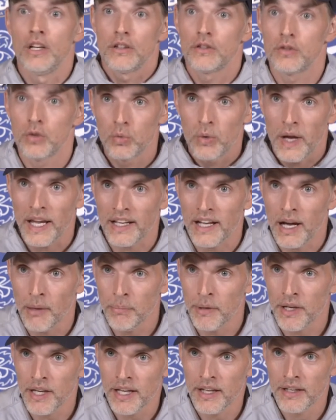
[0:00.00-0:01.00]
to wake
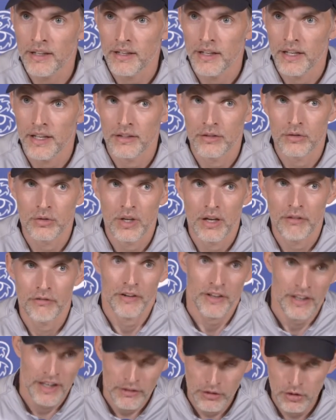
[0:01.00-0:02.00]
up again and to have
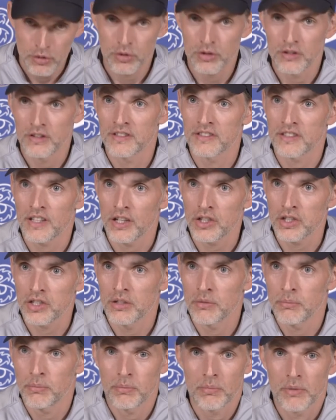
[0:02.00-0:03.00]
another good
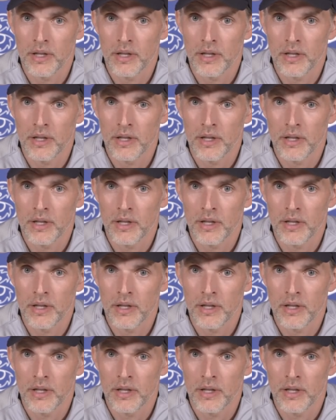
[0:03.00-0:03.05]
discussion.